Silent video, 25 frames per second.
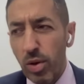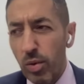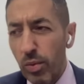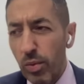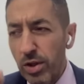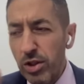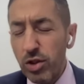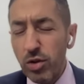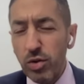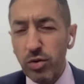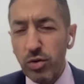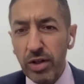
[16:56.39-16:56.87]

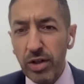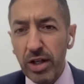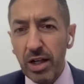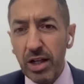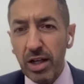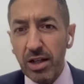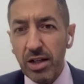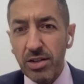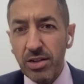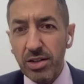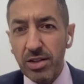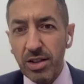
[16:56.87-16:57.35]
Well, once you
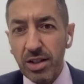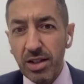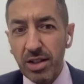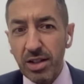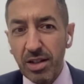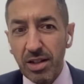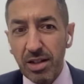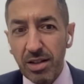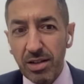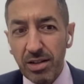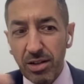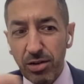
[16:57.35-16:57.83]
realize
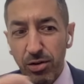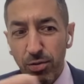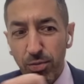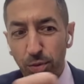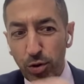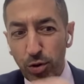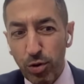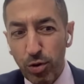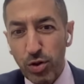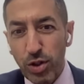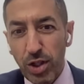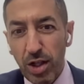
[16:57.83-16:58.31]
that
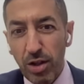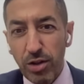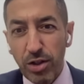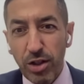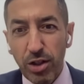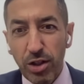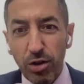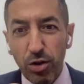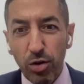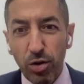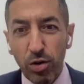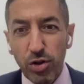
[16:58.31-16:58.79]
produce
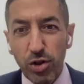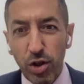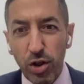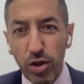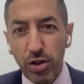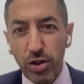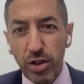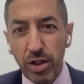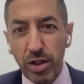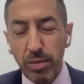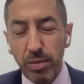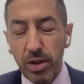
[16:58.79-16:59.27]
health, you need a whole
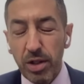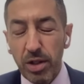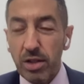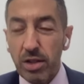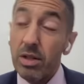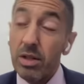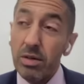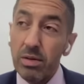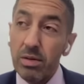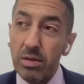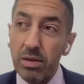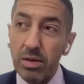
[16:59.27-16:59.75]
soccer team, you
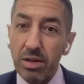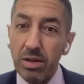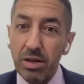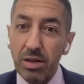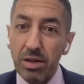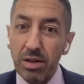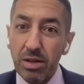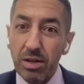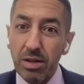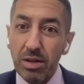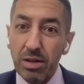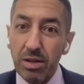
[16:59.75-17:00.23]
realize, oh,
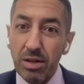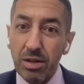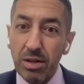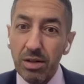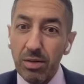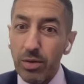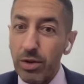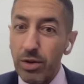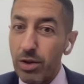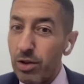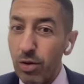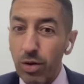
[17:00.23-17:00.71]

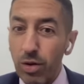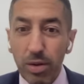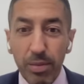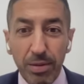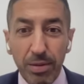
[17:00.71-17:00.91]
with the